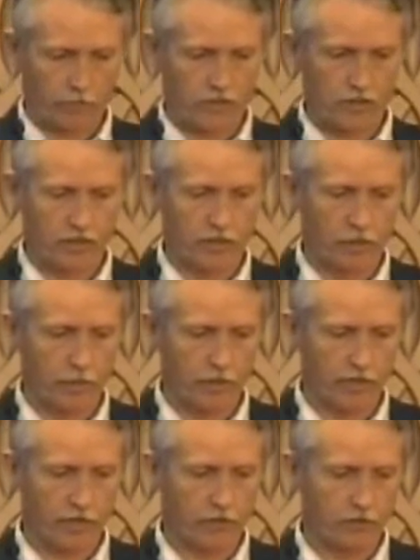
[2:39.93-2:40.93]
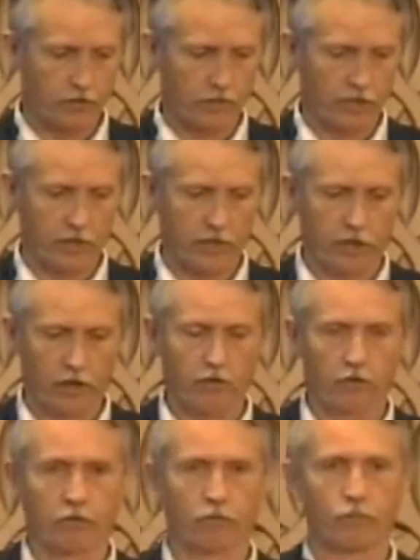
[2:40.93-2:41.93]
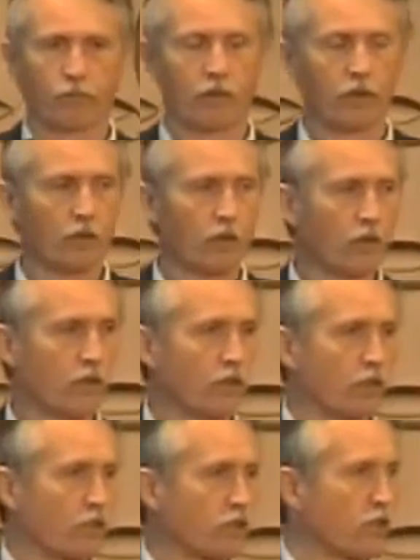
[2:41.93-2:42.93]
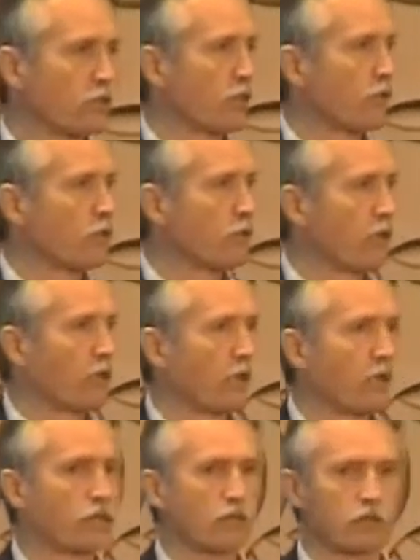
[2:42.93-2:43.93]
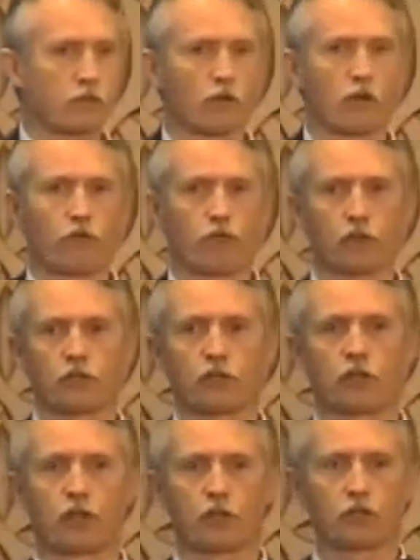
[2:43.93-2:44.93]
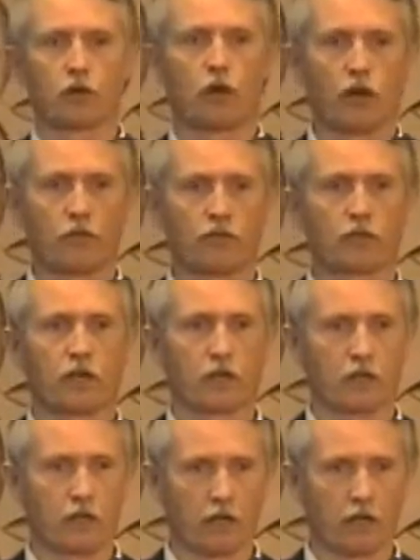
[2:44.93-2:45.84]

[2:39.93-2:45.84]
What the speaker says: send somebody out to take care of them. The systems, because they're so efficient, also offset